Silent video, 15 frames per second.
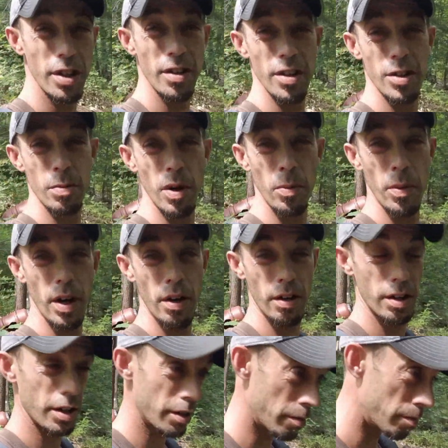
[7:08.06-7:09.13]
about bear hunting
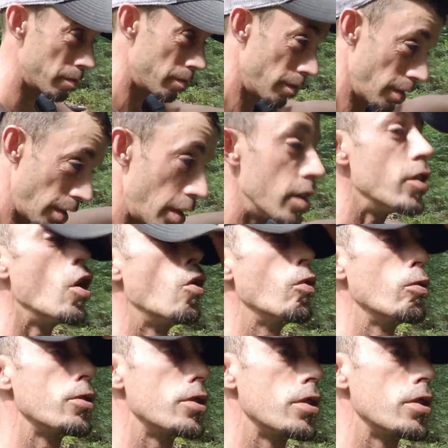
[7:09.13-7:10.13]
knows